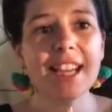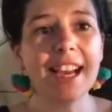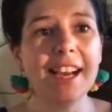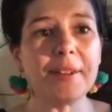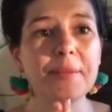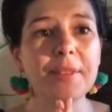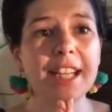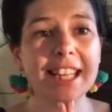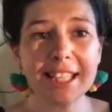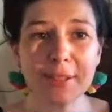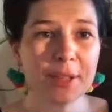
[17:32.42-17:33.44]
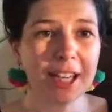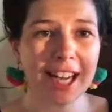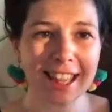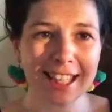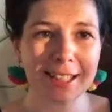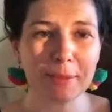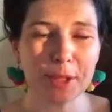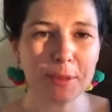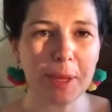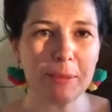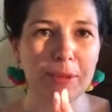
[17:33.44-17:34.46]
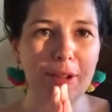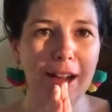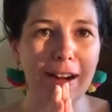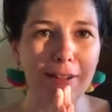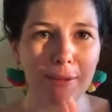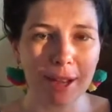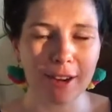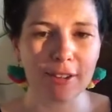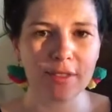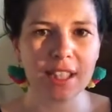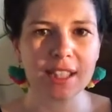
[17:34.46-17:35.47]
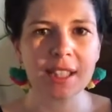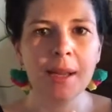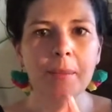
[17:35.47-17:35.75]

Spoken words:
Now this one, I think most people are aware of this,